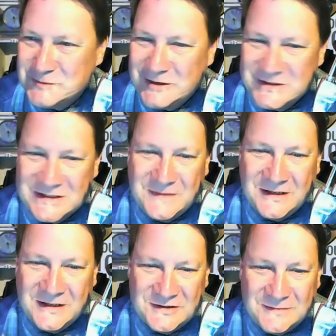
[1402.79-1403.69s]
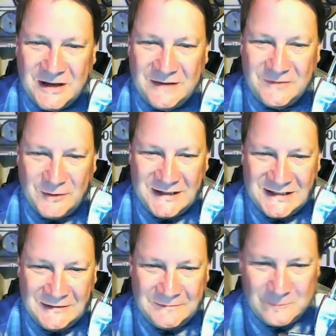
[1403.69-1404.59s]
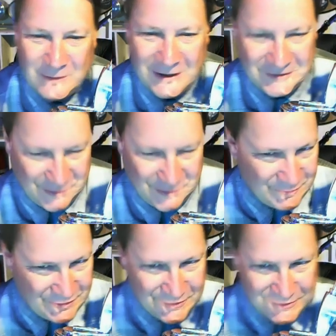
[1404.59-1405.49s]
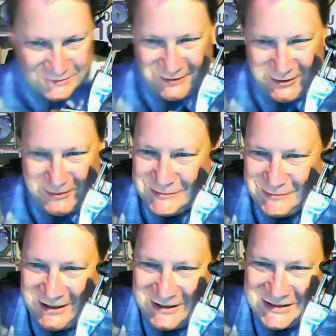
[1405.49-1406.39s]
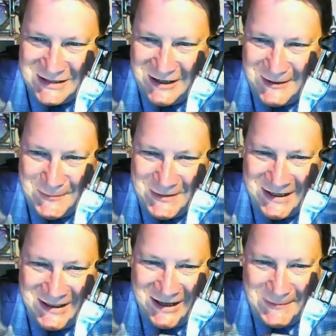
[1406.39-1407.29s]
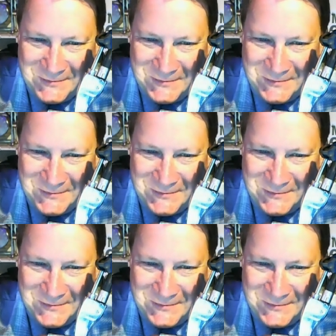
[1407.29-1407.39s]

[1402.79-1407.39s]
player or something. There's some kind of crazy record that Holmgren holds for U.S. players like that.